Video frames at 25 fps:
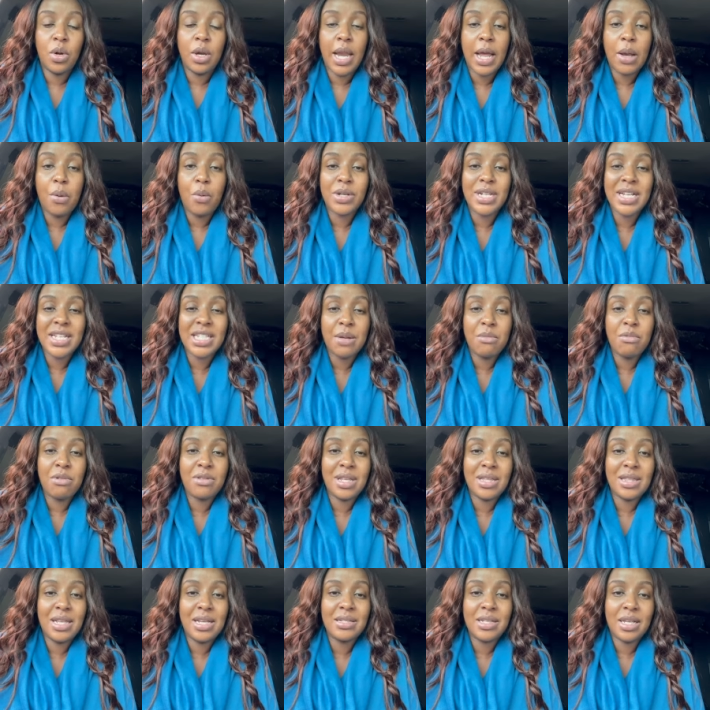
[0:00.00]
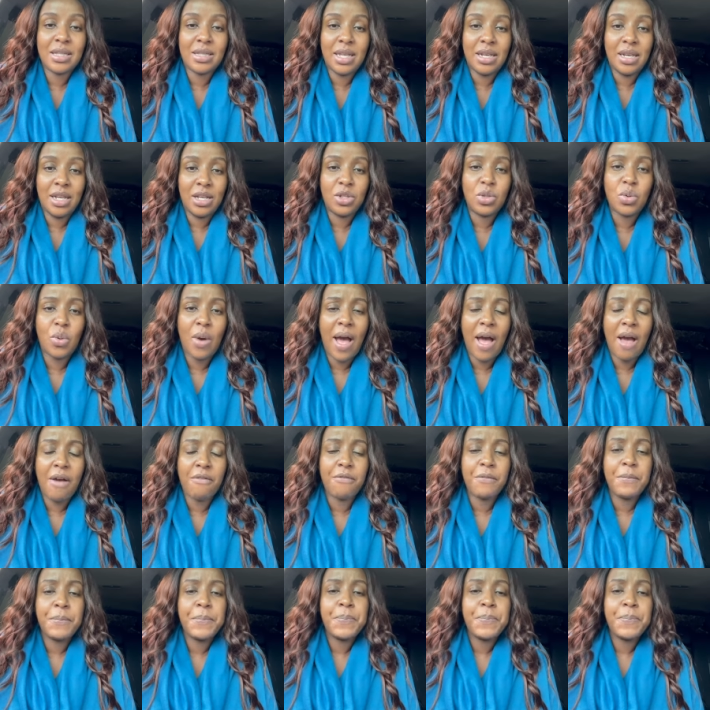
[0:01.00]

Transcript: like, what are some of the things that they need to have?